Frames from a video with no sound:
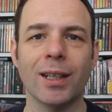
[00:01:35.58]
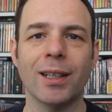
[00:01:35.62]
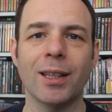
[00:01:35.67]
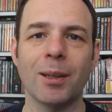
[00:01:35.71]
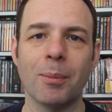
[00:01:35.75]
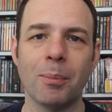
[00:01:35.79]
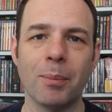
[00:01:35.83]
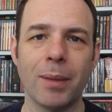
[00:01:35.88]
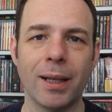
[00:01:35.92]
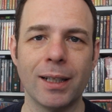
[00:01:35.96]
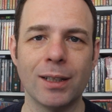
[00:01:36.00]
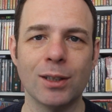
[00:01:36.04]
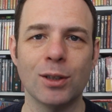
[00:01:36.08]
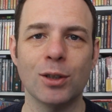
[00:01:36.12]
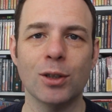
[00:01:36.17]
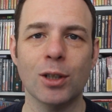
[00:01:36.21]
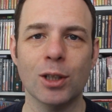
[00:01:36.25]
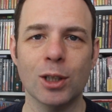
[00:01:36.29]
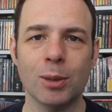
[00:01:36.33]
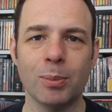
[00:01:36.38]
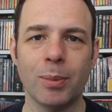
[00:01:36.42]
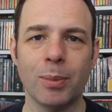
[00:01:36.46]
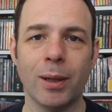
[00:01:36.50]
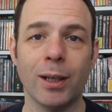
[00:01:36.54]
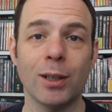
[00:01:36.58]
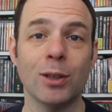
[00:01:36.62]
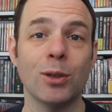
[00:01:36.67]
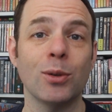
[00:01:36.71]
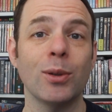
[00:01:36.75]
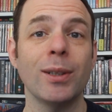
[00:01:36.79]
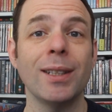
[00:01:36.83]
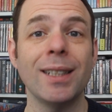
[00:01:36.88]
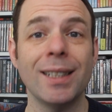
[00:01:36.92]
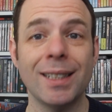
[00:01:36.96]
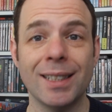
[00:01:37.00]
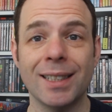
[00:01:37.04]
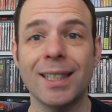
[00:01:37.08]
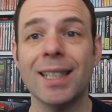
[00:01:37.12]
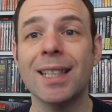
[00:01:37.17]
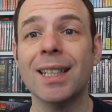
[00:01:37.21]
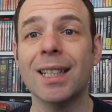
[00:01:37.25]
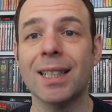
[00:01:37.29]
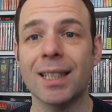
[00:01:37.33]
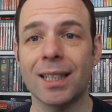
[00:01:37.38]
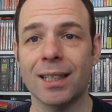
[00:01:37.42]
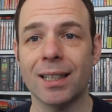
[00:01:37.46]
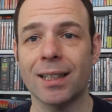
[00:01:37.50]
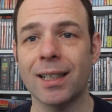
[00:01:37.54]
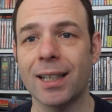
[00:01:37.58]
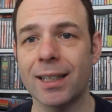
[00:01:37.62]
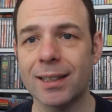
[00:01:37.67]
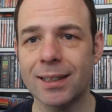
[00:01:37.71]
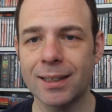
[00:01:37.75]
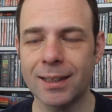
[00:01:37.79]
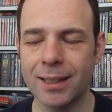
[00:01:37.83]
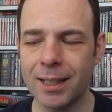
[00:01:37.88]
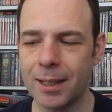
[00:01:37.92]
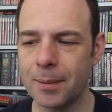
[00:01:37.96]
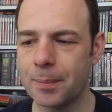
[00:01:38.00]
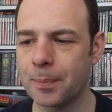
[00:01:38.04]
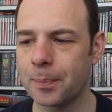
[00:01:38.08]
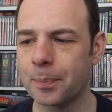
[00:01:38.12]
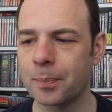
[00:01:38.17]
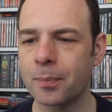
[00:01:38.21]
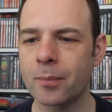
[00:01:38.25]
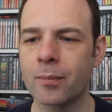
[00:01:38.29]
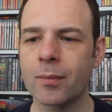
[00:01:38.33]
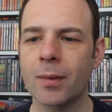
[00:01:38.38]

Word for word: like the main suspect, so he needs to clear his name.